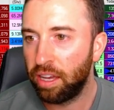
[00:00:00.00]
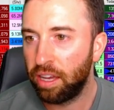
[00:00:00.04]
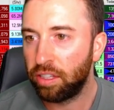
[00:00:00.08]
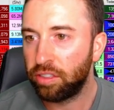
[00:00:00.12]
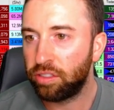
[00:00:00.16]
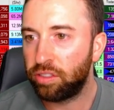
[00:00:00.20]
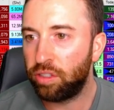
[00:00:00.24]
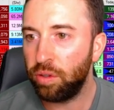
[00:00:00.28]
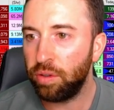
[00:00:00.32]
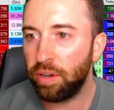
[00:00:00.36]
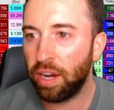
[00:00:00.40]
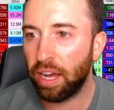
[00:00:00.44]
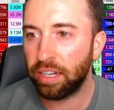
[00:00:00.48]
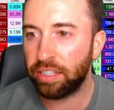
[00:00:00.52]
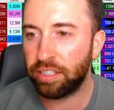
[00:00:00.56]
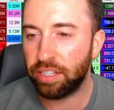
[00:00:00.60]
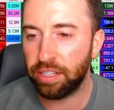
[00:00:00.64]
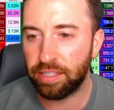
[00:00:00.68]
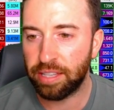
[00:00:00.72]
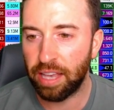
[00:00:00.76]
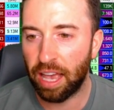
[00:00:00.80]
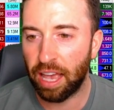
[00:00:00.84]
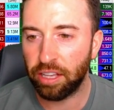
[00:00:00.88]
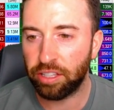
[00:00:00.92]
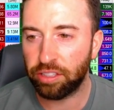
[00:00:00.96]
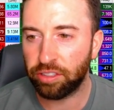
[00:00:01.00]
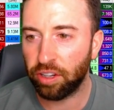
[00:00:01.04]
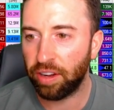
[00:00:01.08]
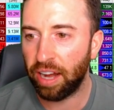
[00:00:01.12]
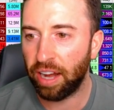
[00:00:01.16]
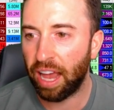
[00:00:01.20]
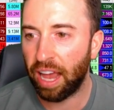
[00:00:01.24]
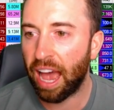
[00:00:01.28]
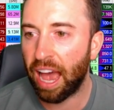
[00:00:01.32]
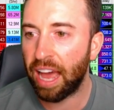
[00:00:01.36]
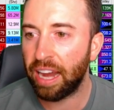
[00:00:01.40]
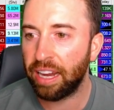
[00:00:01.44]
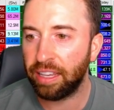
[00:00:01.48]
Do not just start
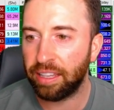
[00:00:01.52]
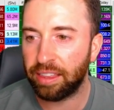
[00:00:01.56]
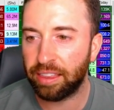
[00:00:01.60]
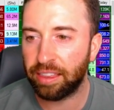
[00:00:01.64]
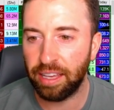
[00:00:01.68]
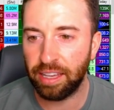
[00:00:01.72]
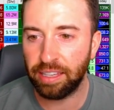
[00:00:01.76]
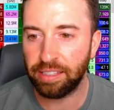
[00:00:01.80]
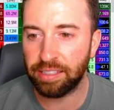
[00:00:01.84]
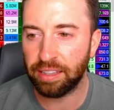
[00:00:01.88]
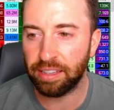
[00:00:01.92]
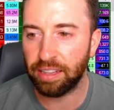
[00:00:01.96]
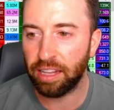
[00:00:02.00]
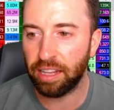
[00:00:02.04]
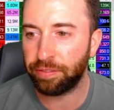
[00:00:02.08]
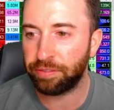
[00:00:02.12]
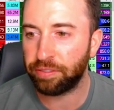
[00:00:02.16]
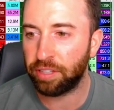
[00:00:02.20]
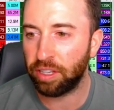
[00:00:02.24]
adding things left